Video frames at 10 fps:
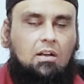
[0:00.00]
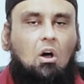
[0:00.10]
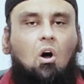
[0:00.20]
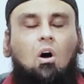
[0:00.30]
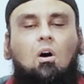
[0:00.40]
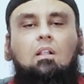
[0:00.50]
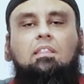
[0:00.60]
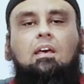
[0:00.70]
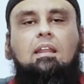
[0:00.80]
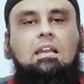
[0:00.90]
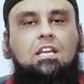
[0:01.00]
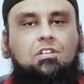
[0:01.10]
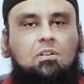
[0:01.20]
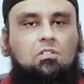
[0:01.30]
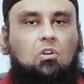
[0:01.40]
that all the
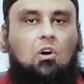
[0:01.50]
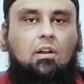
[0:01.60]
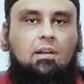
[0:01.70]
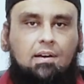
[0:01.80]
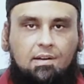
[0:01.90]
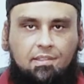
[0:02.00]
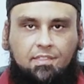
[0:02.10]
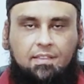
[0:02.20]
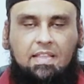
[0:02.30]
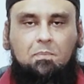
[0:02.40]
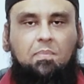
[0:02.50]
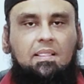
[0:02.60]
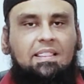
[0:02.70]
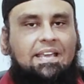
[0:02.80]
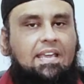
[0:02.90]
religions on earth, they
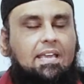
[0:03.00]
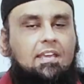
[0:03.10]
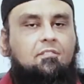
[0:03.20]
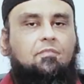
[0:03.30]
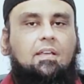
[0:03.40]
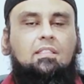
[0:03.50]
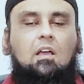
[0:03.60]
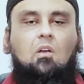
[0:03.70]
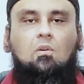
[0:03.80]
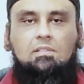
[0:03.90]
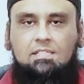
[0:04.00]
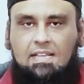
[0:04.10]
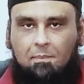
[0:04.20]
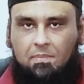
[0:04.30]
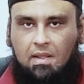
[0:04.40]
believe in the
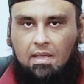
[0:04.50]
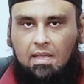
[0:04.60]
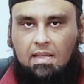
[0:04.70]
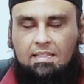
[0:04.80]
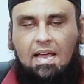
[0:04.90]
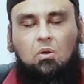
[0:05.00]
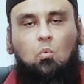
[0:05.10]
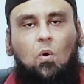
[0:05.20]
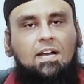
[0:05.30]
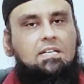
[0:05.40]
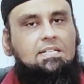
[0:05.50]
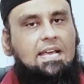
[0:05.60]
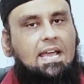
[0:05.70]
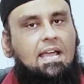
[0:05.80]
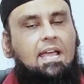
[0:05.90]
concept that one
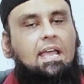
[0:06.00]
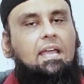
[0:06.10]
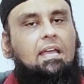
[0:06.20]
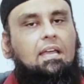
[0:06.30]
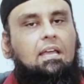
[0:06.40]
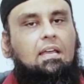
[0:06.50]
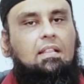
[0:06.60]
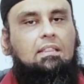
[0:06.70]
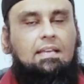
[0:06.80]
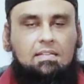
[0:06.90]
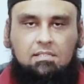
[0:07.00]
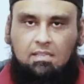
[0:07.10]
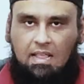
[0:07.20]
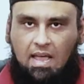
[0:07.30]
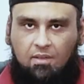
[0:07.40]
day
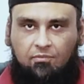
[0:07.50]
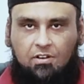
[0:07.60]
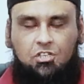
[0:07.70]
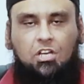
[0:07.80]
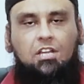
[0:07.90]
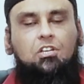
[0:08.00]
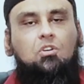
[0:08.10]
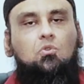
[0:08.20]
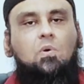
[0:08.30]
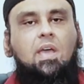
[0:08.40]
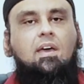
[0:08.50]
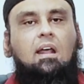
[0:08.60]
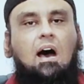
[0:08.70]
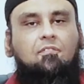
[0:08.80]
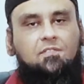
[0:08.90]
this life will change into
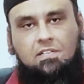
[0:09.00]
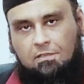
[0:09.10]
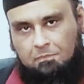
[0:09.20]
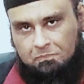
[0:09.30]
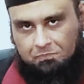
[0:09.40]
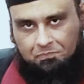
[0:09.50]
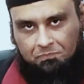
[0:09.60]
hereafter.